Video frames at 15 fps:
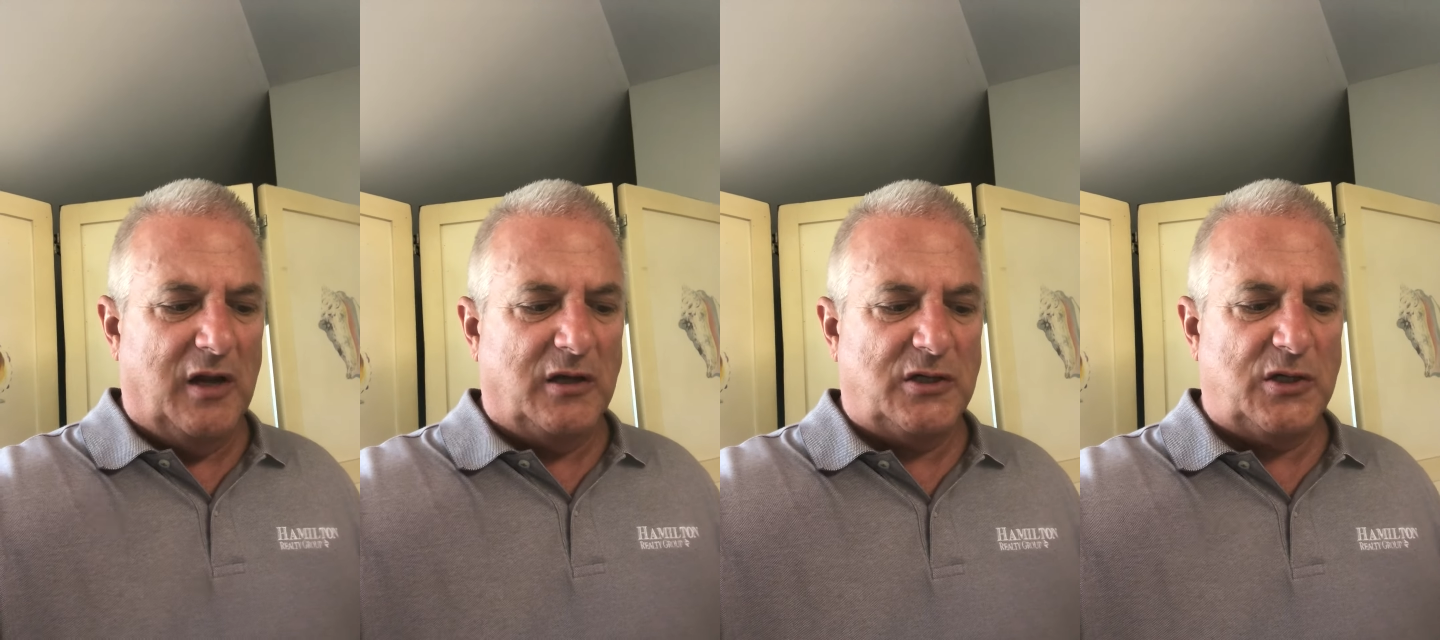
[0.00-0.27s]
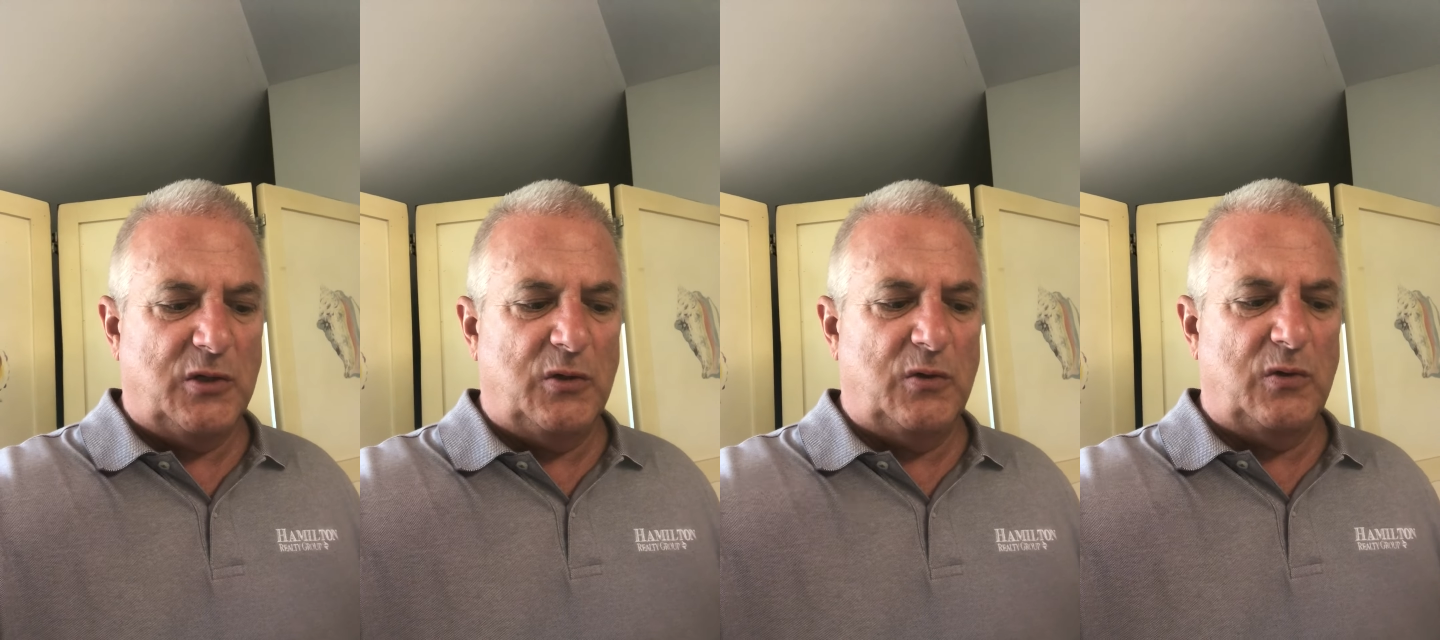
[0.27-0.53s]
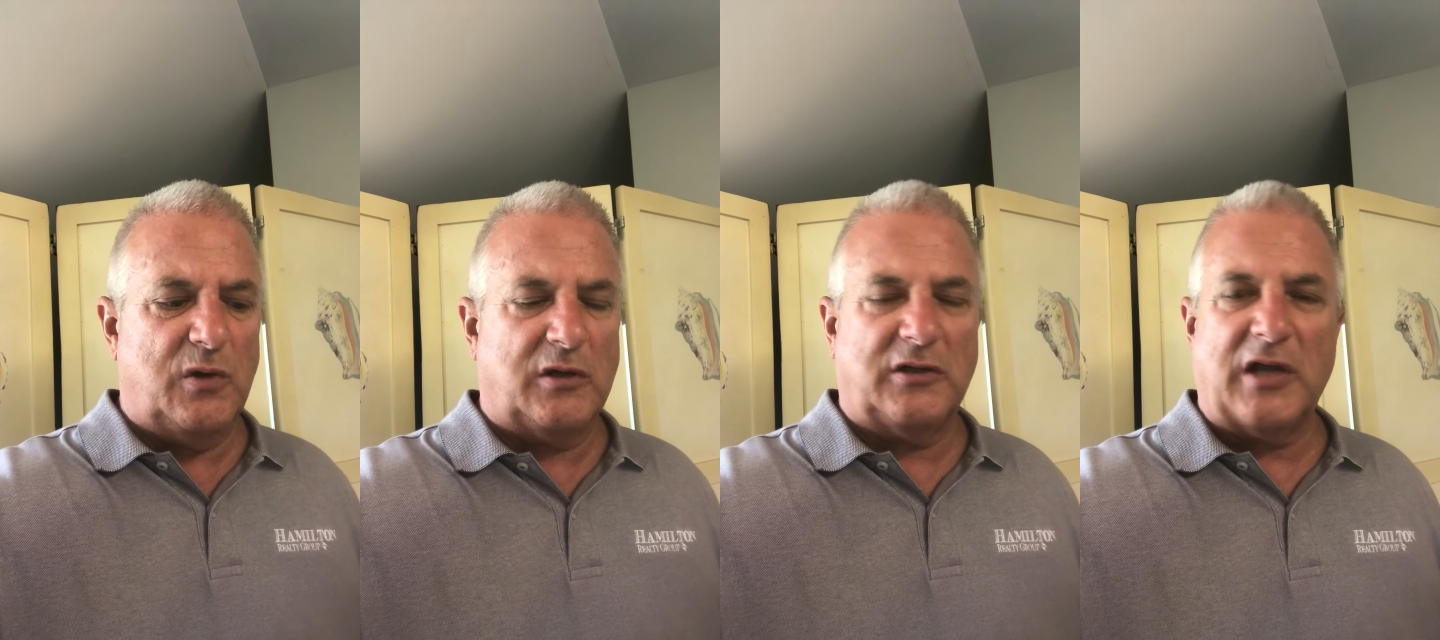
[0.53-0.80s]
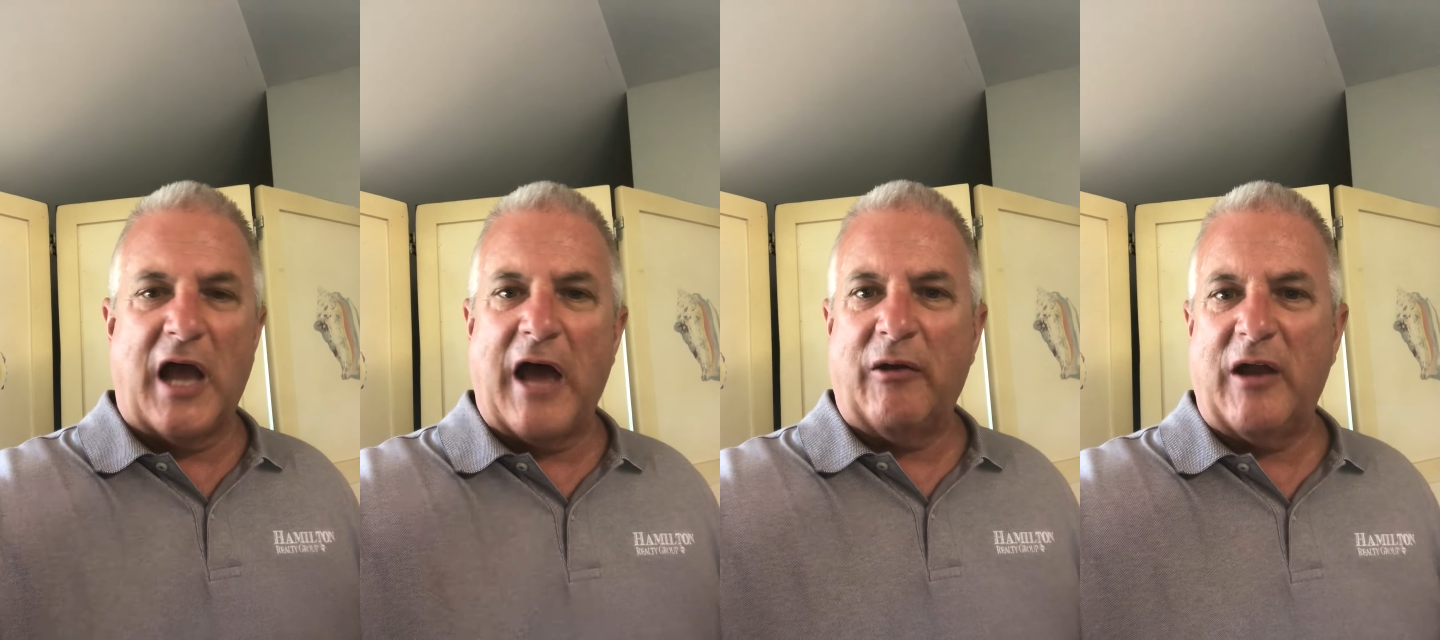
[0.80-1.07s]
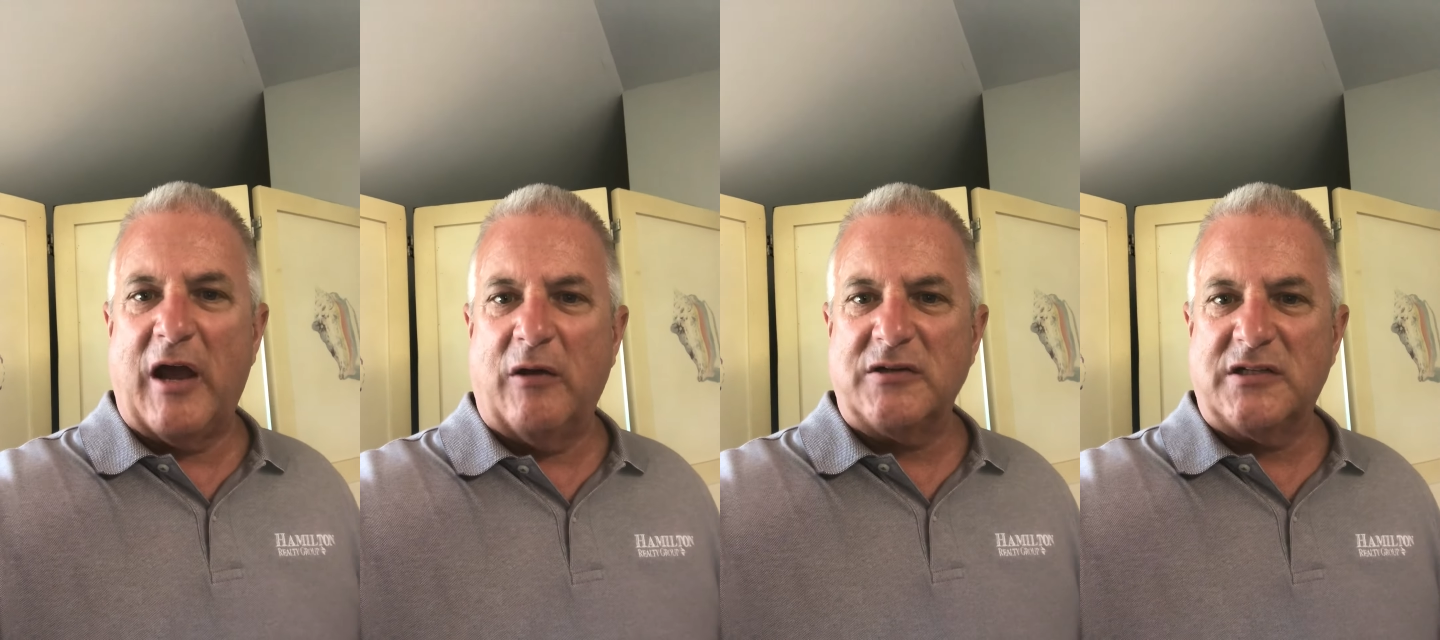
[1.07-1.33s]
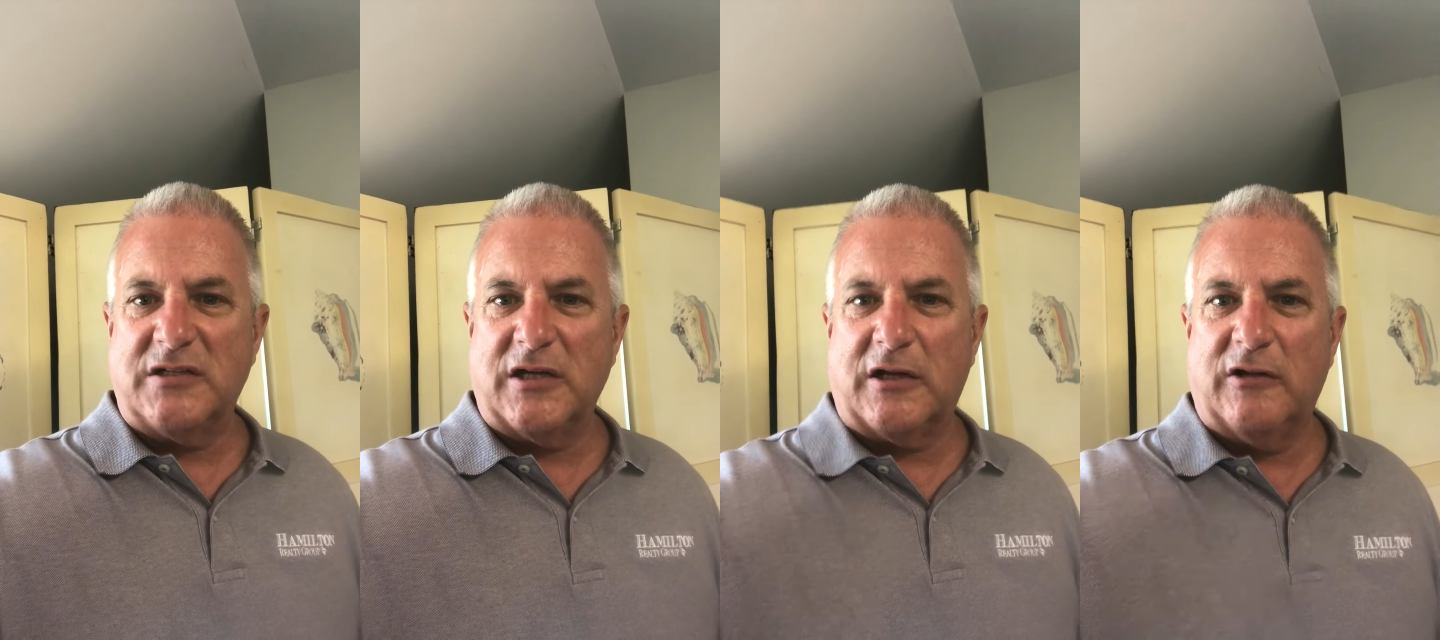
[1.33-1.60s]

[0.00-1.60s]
2 townhouses that